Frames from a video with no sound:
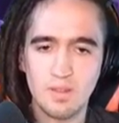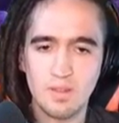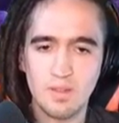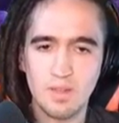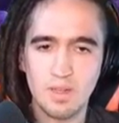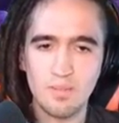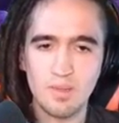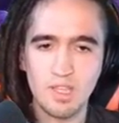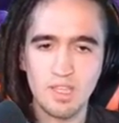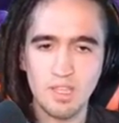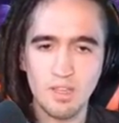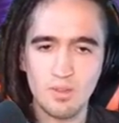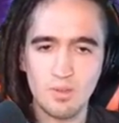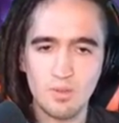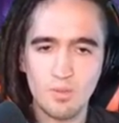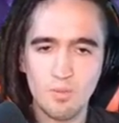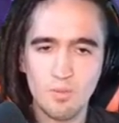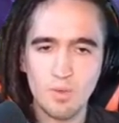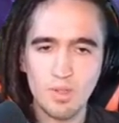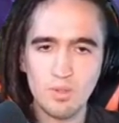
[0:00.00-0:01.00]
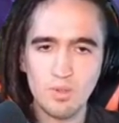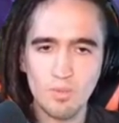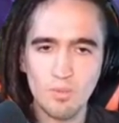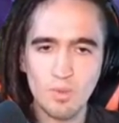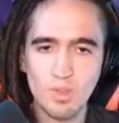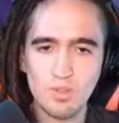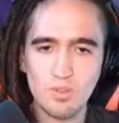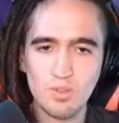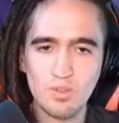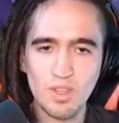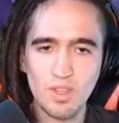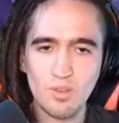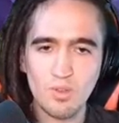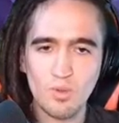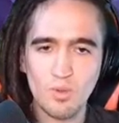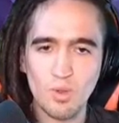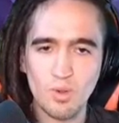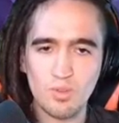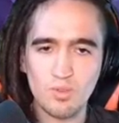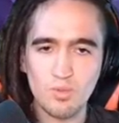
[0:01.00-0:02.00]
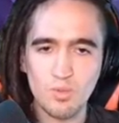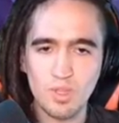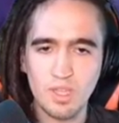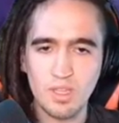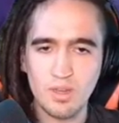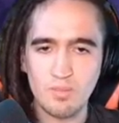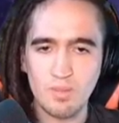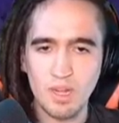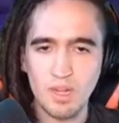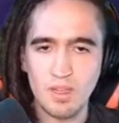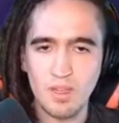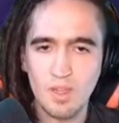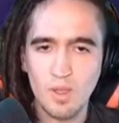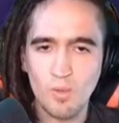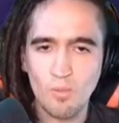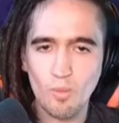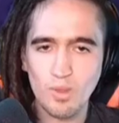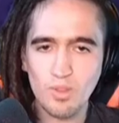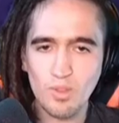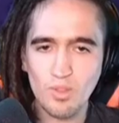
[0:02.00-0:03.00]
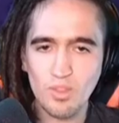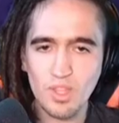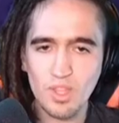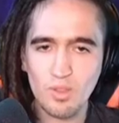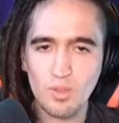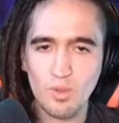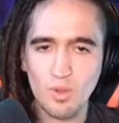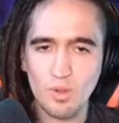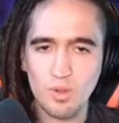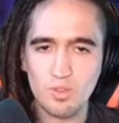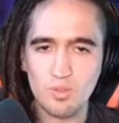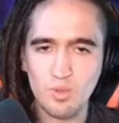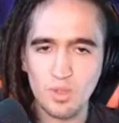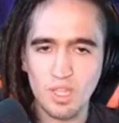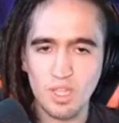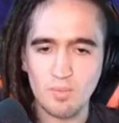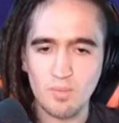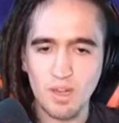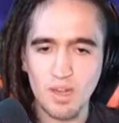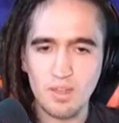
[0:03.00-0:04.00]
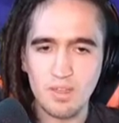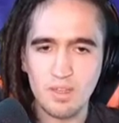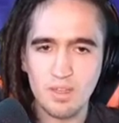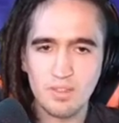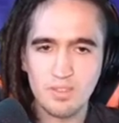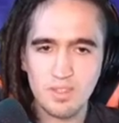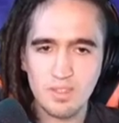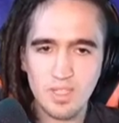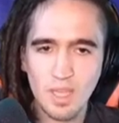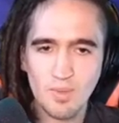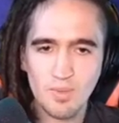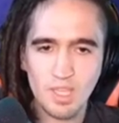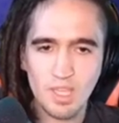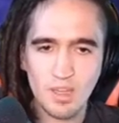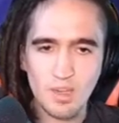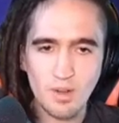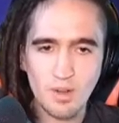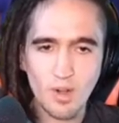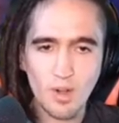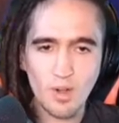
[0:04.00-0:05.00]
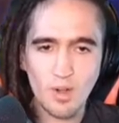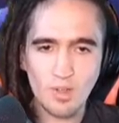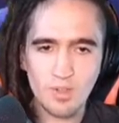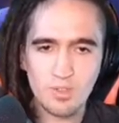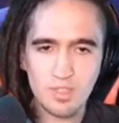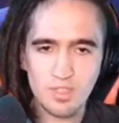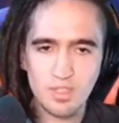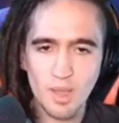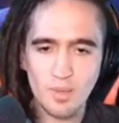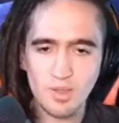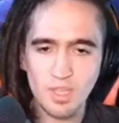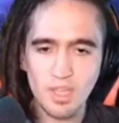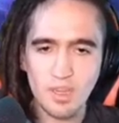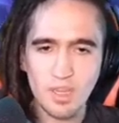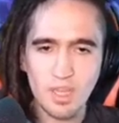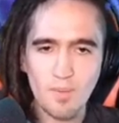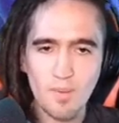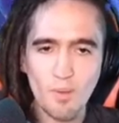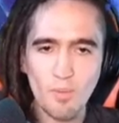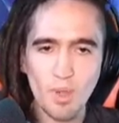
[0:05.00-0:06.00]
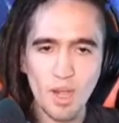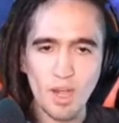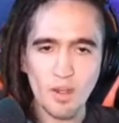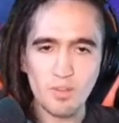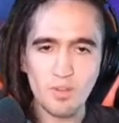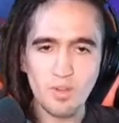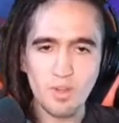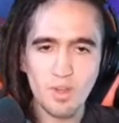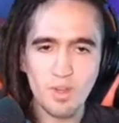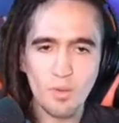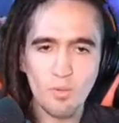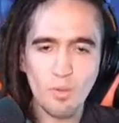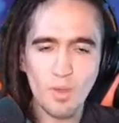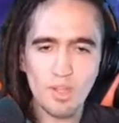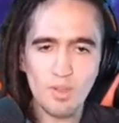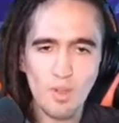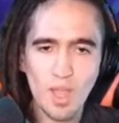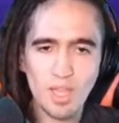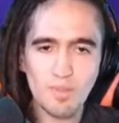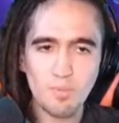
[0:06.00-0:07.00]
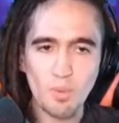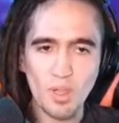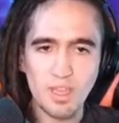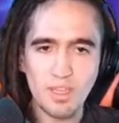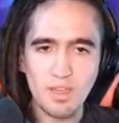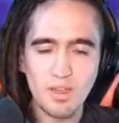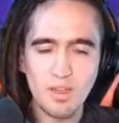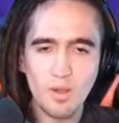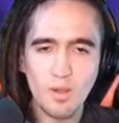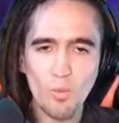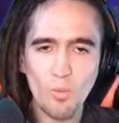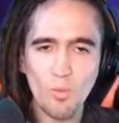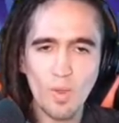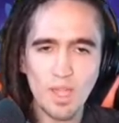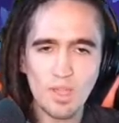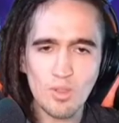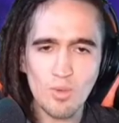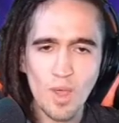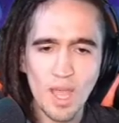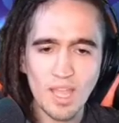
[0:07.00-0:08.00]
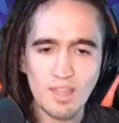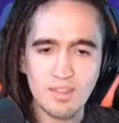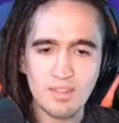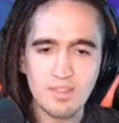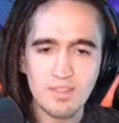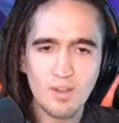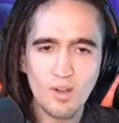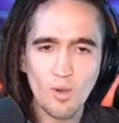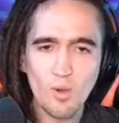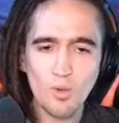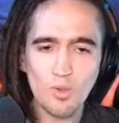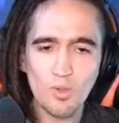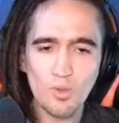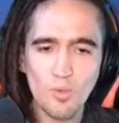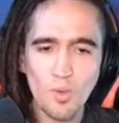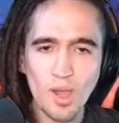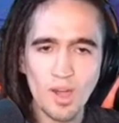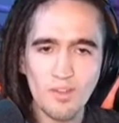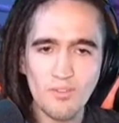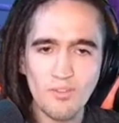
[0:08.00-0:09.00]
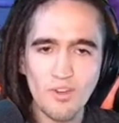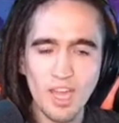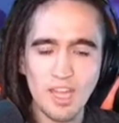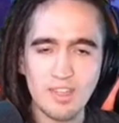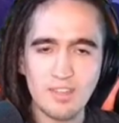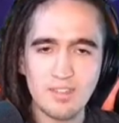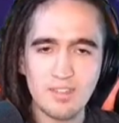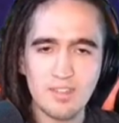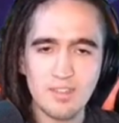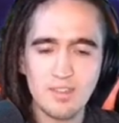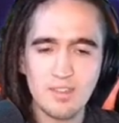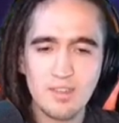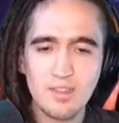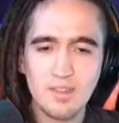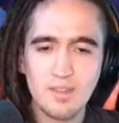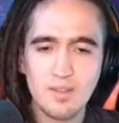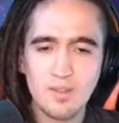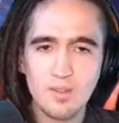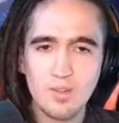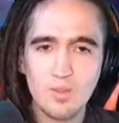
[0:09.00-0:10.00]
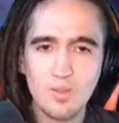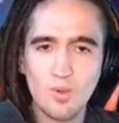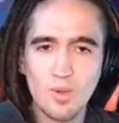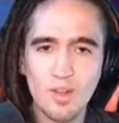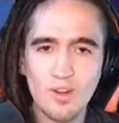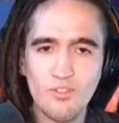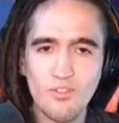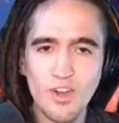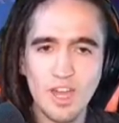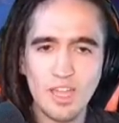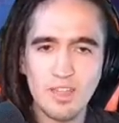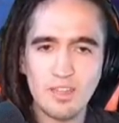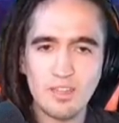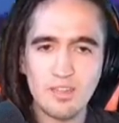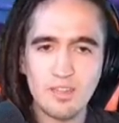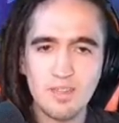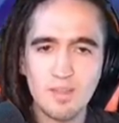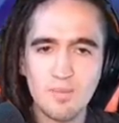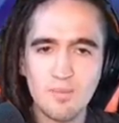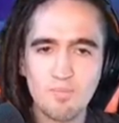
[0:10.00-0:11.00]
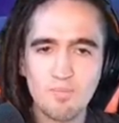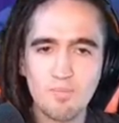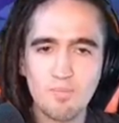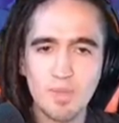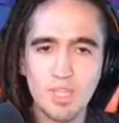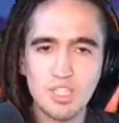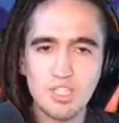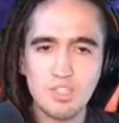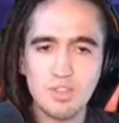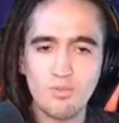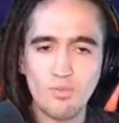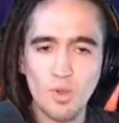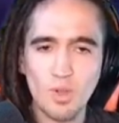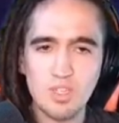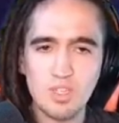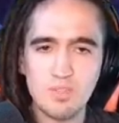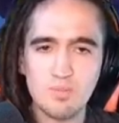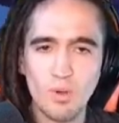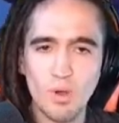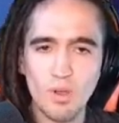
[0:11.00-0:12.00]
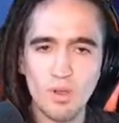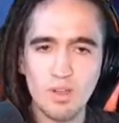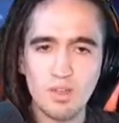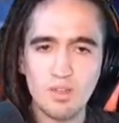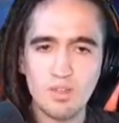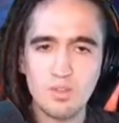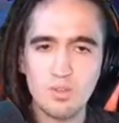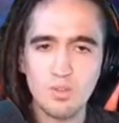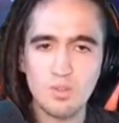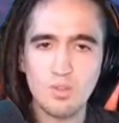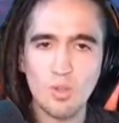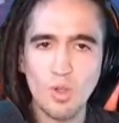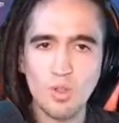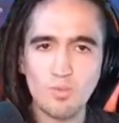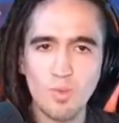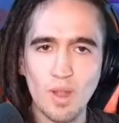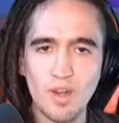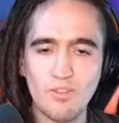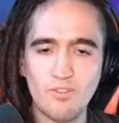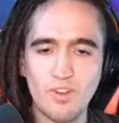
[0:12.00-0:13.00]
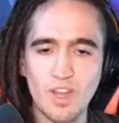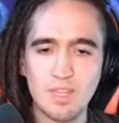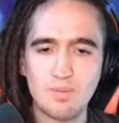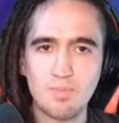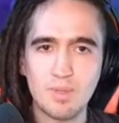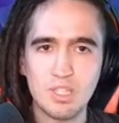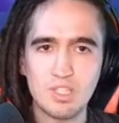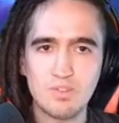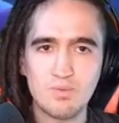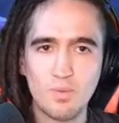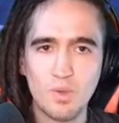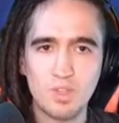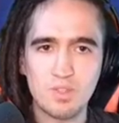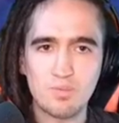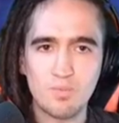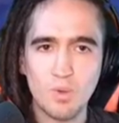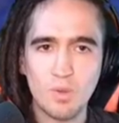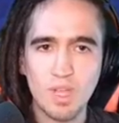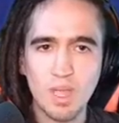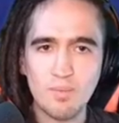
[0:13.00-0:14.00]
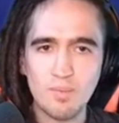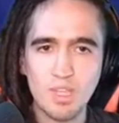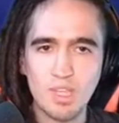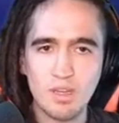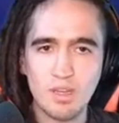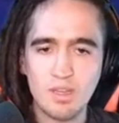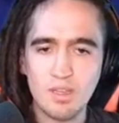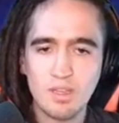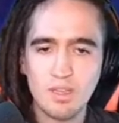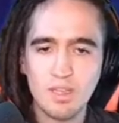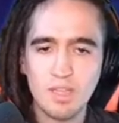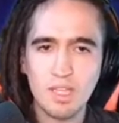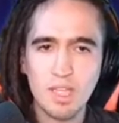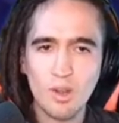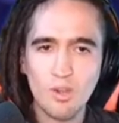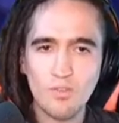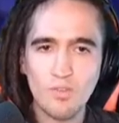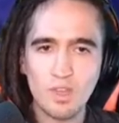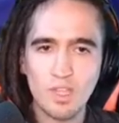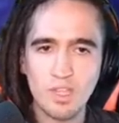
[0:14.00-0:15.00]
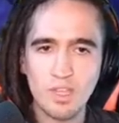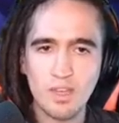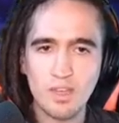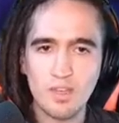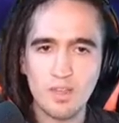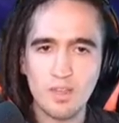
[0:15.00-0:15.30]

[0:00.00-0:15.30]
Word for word: Let me kill you. What do, you, what do you think you're gonna do here, man? What do you think you're gonna do here, man? Just come here. No, no, just come here. Come on, where are you? Where you at, boy? Where you at? Who you wanna fight? You wanna fight pitched voice mog? You don't wanna fight pitched voice mog. Come here. Get over here.